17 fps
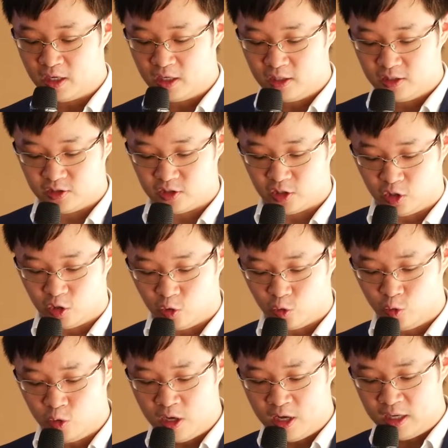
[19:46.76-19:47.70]

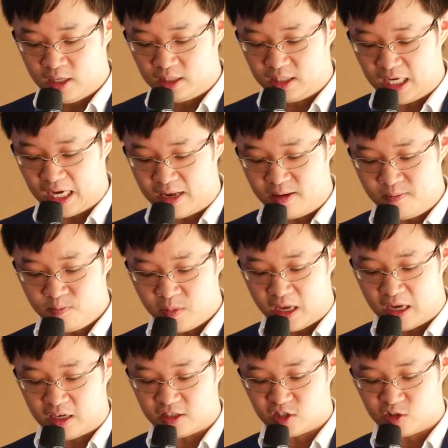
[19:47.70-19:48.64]
So Ken
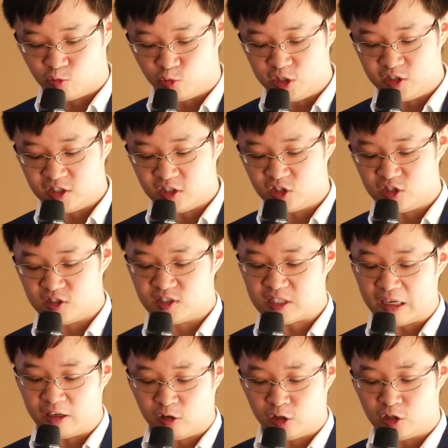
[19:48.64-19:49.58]
has researched the
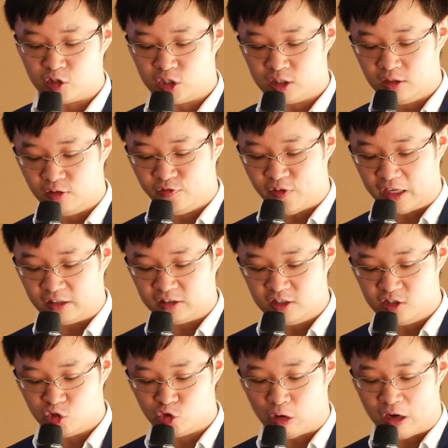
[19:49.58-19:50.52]
psychological
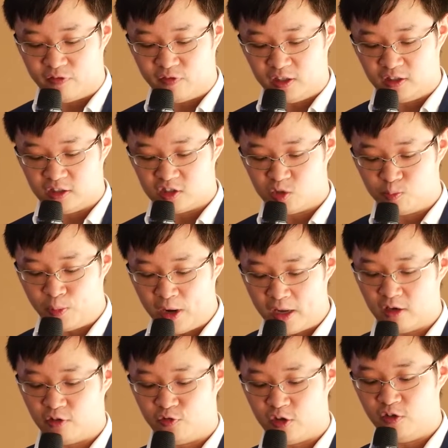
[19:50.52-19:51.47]
factors driving the spread
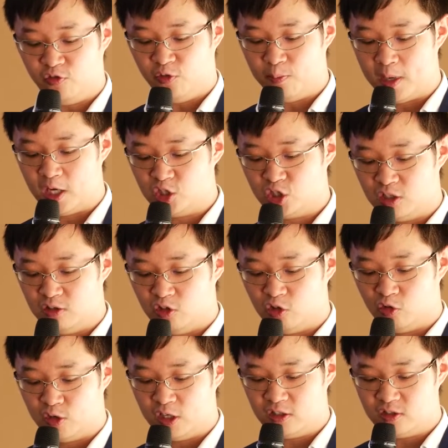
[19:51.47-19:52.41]
of information
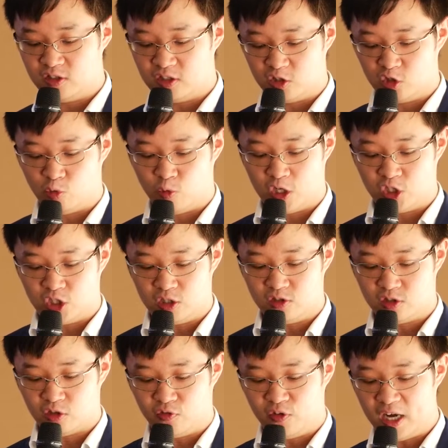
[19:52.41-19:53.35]
during situations
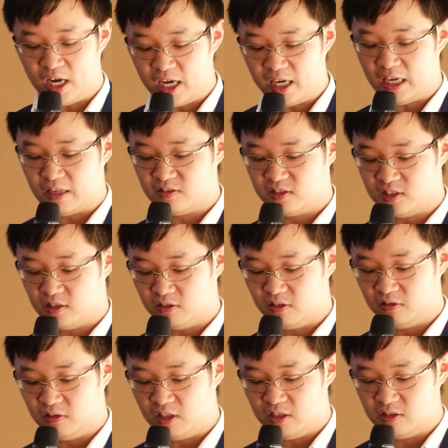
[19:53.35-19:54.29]
of high
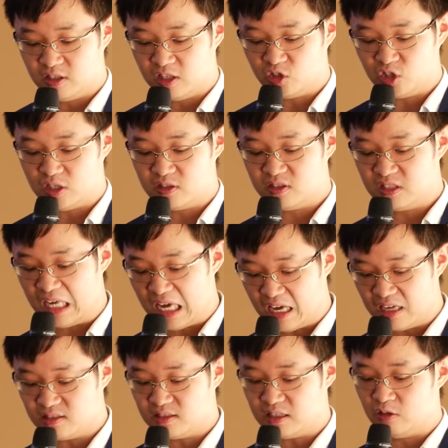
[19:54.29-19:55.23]
uncertainty, such as
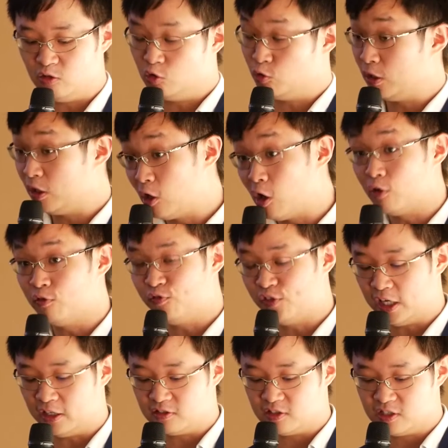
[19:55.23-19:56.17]
scares and during
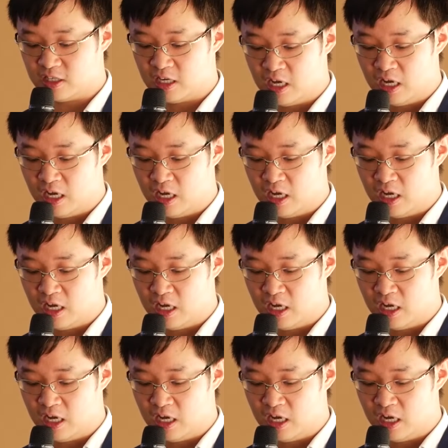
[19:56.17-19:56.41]
conflicts.